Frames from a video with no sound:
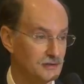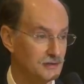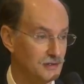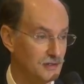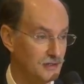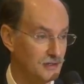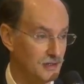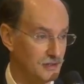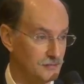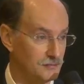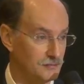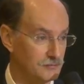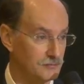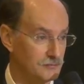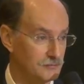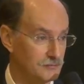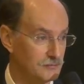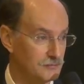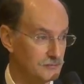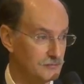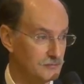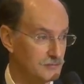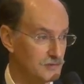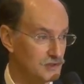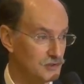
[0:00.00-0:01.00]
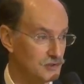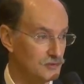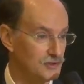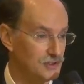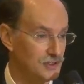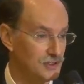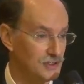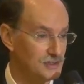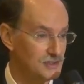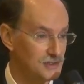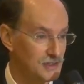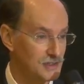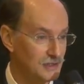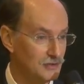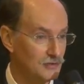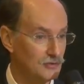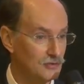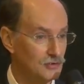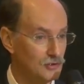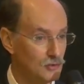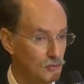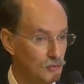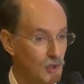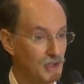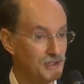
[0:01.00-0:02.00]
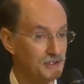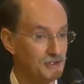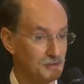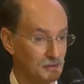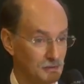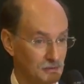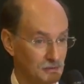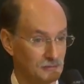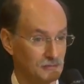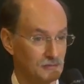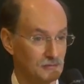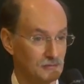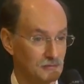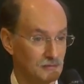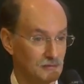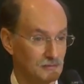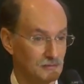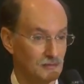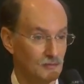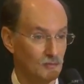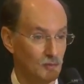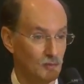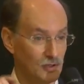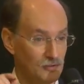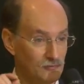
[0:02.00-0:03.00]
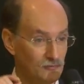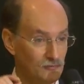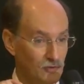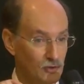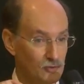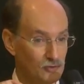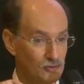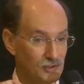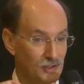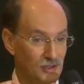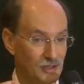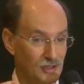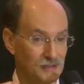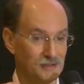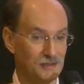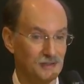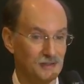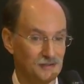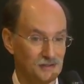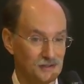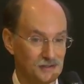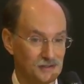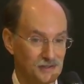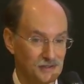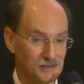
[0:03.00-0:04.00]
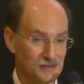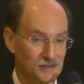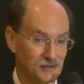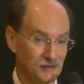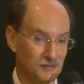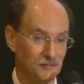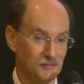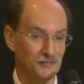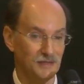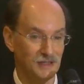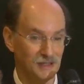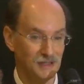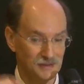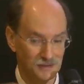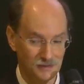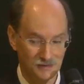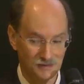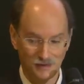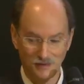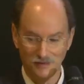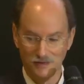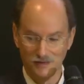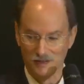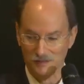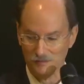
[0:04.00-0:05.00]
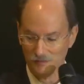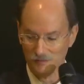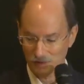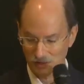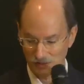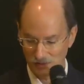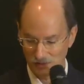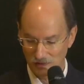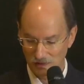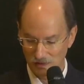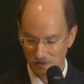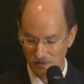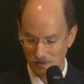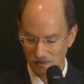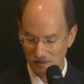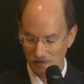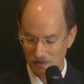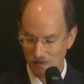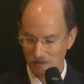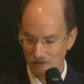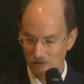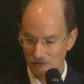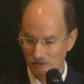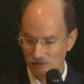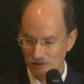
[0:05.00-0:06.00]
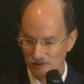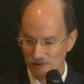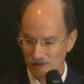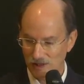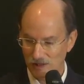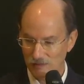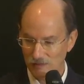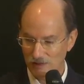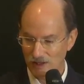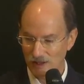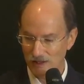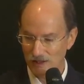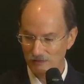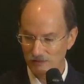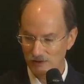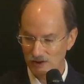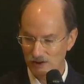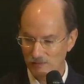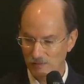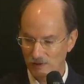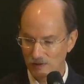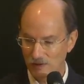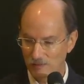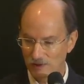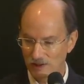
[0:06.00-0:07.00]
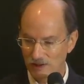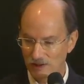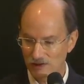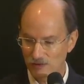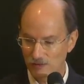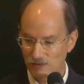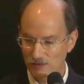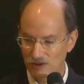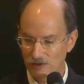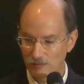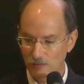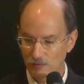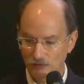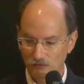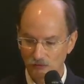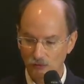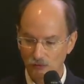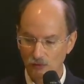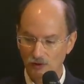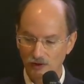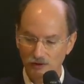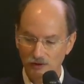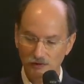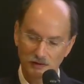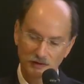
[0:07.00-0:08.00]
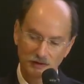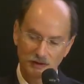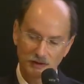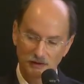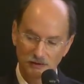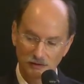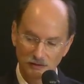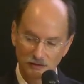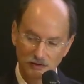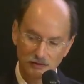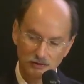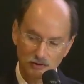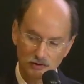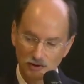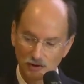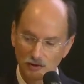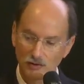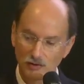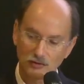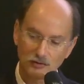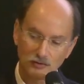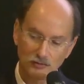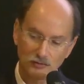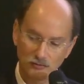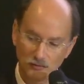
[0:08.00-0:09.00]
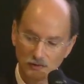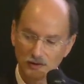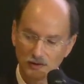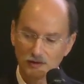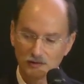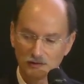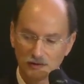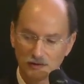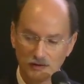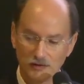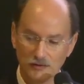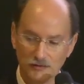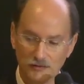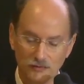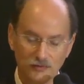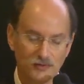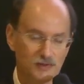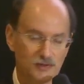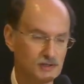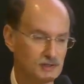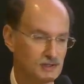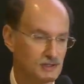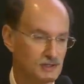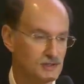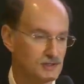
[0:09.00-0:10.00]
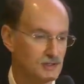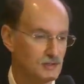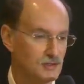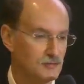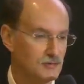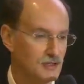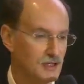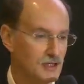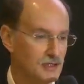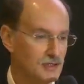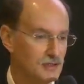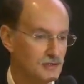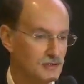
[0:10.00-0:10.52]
a time. So it's a single quanta, one photon in the system at a time, and do the same kind of experiment as we did before. You can show uh, through this system that